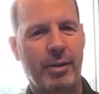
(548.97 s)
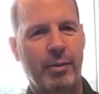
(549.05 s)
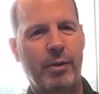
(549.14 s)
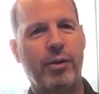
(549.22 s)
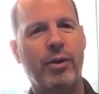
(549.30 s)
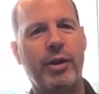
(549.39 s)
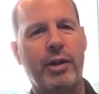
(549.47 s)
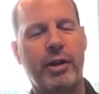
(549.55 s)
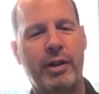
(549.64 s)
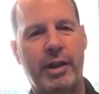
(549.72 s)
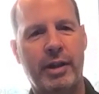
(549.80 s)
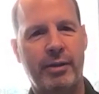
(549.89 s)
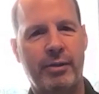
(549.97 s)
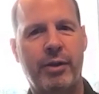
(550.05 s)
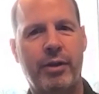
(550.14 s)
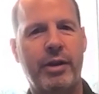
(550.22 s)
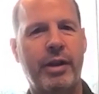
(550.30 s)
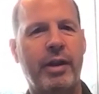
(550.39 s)
before you're going to get in
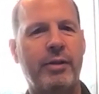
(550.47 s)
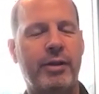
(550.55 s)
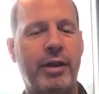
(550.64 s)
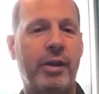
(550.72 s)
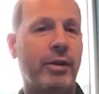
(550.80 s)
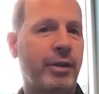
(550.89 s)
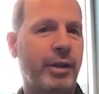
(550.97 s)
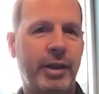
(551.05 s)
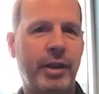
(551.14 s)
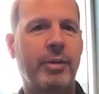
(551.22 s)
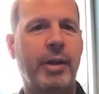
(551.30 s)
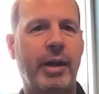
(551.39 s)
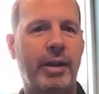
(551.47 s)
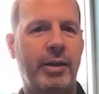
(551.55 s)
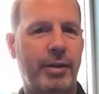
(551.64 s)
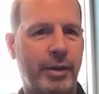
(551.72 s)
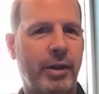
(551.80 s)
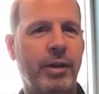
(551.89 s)
front of the FDA or the EMA
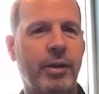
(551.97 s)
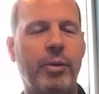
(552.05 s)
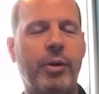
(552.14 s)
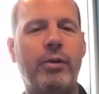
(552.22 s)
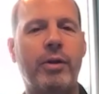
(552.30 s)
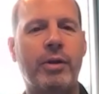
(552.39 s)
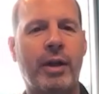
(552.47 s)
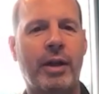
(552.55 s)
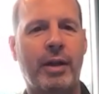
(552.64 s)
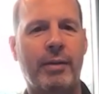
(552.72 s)
to get an approval.